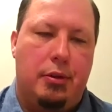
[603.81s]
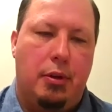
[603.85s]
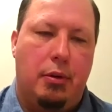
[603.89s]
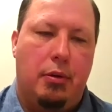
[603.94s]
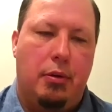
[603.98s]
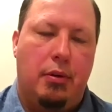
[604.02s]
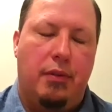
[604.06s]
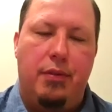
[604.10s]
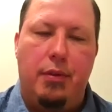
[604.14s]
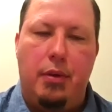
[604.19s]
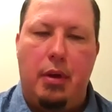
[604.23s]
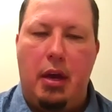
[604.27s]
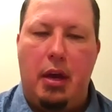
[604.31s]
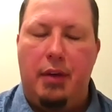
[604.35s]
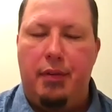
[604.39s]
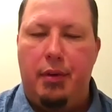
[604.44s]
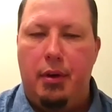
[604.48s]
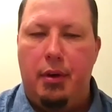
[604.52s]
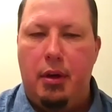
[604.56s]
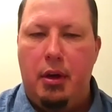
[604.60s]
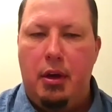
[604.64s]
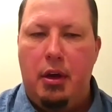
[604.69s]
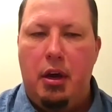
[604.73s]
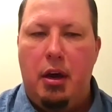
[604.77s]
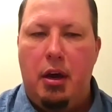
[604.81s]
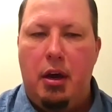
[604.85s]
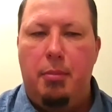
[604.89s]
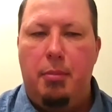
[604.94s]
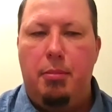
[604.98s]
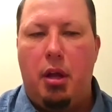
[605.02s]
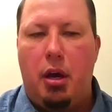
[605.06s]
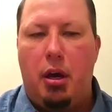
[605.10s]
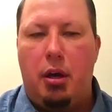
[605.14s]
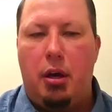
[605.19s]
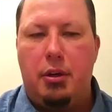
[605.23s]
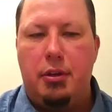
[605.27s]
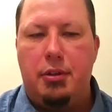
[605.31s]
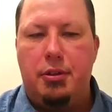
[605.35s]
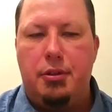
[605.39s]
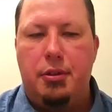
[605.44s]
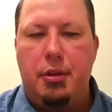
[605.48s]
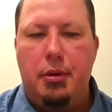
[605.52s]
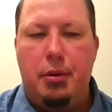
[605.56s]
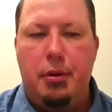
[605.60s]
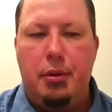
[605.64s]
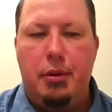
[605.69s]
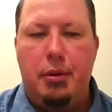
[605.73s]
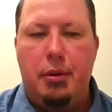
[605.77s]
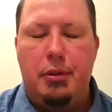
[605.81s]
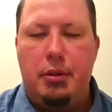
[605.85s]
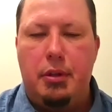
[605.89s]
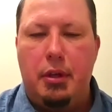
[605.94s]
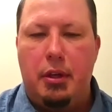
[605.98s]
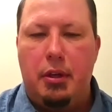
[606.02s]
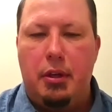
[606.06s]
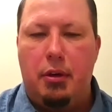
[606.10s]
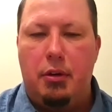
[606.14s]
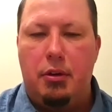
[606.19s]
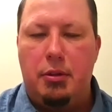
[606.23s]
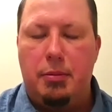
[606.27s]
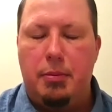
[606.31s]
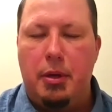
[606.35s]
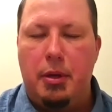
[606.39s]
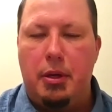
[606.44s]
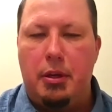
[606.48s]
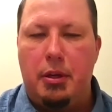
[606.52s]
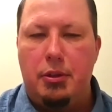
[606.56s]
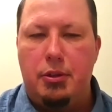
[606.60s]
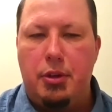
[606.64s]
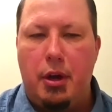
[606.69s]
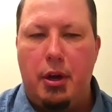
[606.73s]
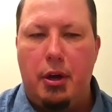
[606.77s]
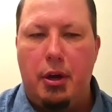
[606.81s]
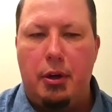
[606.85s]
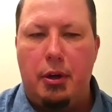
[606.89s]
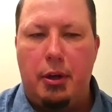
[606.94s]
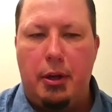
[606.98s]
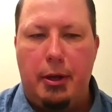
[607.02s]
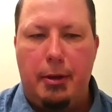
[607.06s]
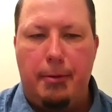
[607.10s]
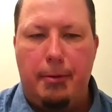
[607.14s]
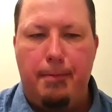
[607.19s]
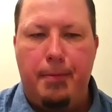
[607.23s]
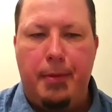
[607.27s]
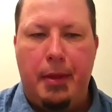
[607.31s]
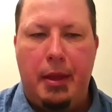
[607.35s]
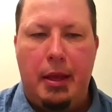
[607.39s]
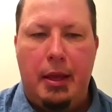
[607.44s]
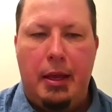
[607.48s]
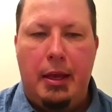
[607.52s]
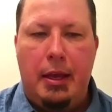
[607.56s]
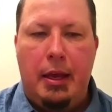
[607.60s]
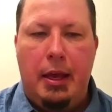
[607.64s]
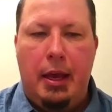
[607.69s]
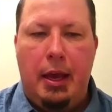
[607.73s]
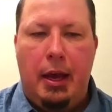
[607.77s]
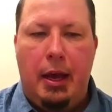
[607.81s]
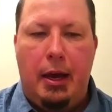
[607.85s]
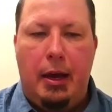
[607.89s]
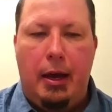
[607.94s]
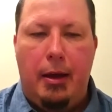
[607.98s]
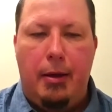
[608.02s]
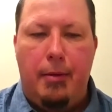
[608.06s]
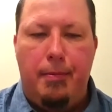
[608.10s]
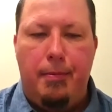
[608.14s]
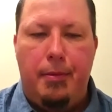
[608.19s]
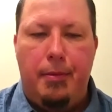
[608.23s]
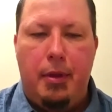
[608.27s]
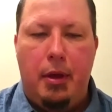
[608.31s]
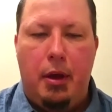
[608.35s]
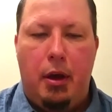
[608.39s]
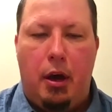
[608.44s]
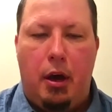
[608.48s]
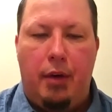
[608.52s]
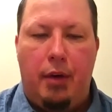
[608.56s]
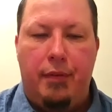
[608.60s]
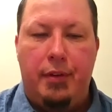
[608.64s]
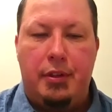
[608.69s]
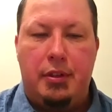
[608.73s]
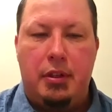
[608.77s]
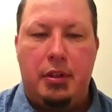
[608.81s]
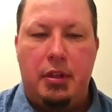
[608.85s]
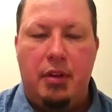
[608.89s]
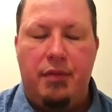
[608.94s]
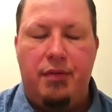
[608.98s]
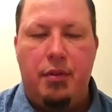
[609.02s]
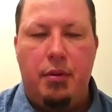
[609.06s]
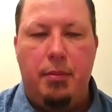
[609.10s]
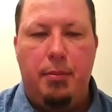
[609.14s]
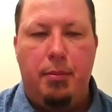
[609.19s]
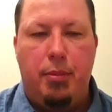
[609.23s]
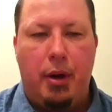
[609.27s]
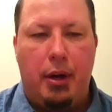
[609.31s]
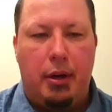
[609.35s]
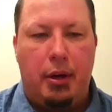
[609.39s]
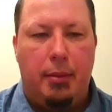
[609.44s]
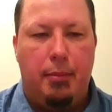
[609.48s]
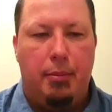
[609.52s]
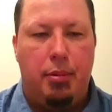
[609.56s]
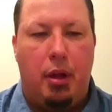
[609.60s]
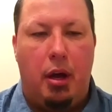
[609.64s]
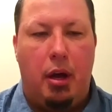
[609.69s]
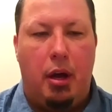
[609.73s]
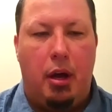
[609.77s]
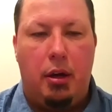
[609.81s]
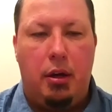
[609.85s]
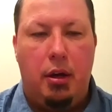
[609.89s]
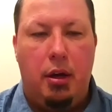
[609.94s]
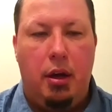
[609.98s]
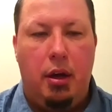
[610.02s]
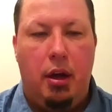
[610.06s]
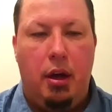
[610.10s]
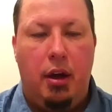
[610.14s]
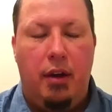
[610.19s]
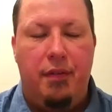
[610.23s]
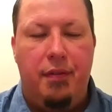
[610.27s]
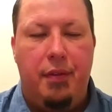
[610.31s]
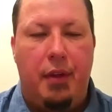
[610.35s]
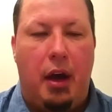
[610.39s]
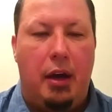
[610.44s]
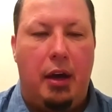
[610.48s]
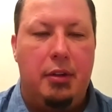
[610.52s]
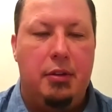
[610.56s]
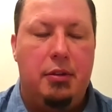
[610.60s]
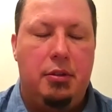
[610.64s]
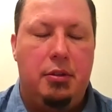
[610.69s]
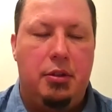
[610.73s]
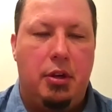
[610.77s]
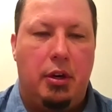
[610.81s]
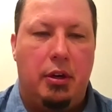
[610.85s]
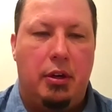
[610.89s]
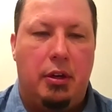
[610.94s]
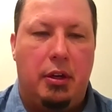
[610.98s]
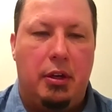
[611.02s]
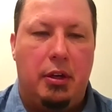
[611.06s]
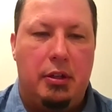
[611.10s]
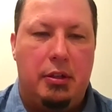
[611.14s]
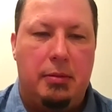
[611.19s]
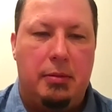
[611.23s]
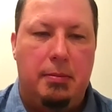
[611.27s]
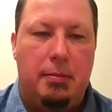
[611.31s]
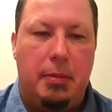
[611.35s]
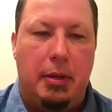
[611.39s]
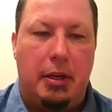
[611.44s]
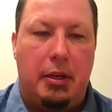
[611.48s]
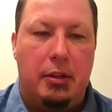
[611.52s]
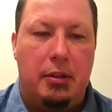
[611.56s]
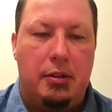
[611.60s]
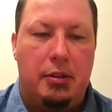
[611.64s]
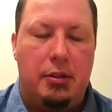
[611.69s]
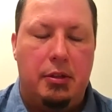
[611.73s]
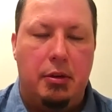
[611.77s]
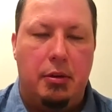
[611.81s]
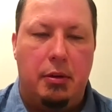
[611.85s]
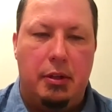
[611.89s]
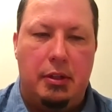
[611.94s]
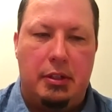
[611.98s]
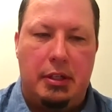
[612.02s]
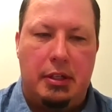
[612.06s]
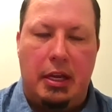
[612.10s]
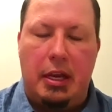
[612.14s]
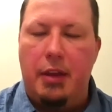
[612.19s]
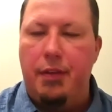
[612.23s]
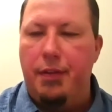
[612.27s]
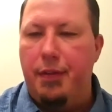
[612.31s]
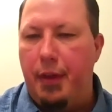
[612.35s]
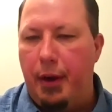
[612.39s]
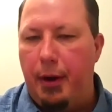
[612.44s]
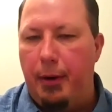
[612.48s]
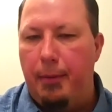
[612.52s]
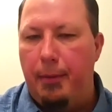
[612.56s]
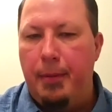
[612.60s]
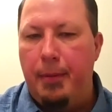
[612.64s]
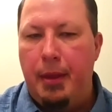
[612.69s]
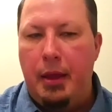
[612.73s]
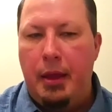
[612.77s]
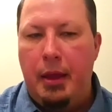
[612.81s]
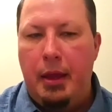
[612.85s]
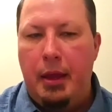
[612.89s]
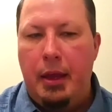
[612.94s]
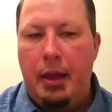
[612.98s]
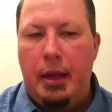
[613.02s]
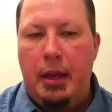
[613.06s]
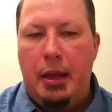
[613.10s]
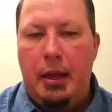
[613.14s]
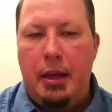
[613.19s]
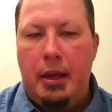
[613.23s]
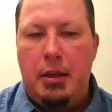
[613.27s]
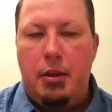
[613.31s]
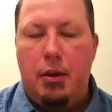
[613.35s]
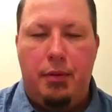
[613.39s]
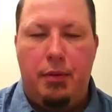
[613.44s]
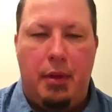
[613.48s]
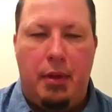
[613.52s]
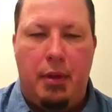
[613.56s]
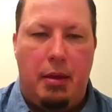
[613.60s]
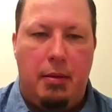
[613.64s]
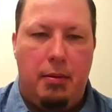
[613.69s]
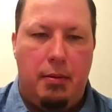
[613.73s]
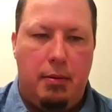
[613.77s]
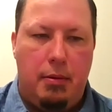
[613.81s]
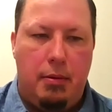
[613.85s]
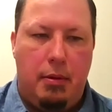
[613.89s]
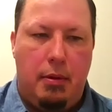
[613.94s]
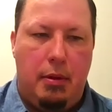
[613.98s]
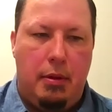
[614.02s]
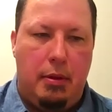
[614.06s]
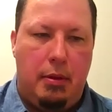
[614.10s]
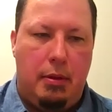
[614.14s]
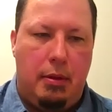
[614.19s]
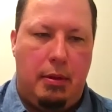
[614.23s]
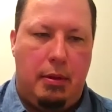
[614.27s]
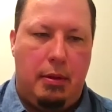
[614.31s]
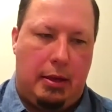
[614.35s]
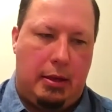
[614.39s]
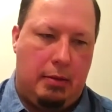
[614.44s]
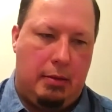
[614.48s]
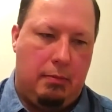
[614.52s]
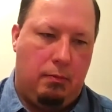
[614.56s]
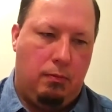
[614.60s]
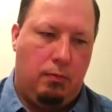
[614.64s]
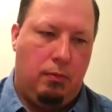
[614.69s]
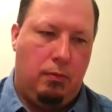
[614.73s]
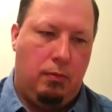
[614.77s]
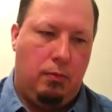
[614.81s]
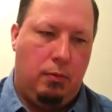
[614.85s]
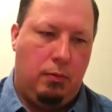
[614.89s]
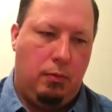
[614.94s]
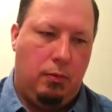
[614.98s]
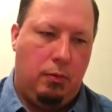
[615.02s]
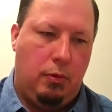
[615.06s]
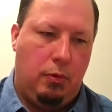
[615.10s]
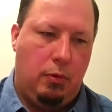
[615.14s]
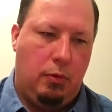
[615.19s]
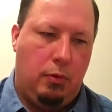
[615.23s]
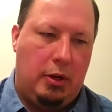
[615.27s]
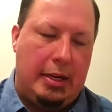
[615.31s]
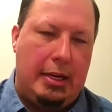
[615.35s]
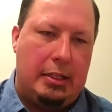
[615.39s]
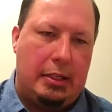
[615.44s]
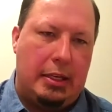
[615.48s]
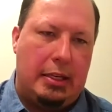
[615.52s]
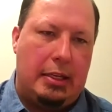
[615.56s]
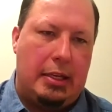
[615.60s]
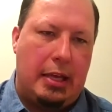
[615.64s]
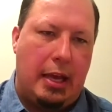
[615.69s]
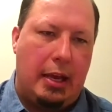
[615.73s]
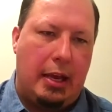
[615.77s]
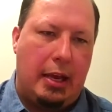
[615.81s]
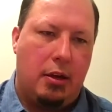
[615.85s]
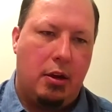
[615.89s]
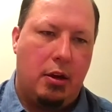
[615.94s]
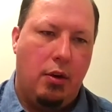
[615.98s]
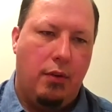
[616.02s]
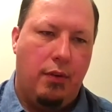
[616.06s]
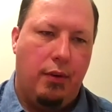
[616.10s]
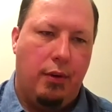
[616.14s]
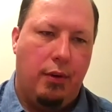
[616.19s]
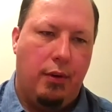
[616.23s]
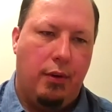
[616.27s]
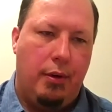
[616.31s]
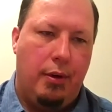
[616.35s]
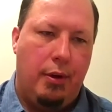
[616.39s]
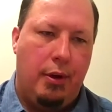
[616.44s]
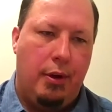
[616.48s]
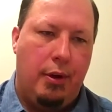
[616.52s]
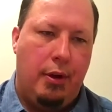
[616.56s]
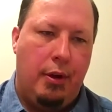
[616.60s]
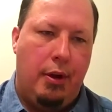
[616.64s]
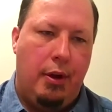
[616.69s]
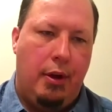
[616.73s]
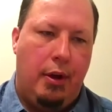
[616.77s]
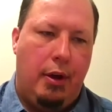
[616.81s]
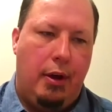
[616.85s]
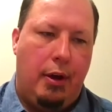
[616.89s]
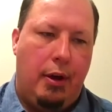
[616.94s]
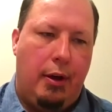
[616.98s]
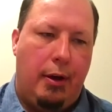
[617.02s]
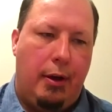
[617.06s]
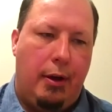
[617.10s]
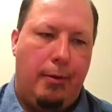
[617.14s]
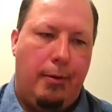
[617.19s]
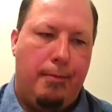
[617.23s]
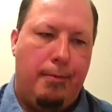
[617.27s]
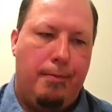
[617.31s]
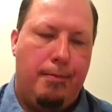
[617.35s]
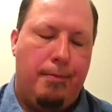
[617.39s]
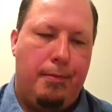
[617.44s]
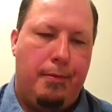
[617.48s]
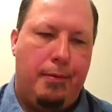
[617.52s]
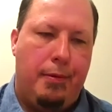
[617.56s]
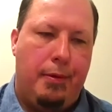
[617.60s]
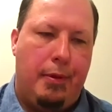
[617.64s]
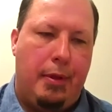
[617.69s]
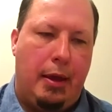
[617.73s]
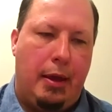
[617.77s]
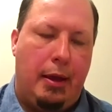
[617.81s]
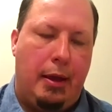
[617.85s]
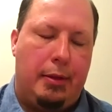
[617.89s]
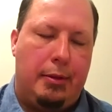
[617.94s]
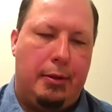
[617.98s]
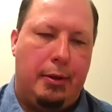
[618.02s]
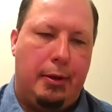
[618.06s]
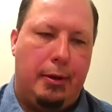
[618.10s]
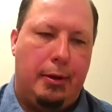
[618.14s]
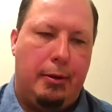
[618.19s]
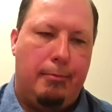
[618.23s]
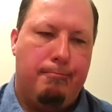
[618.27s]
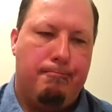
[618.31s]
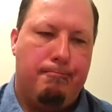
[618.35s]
So if you have a block of students that are speaking Cherokee, obviously if you bring a block of non-Cherokee speaking students in there, they can easily take over um, that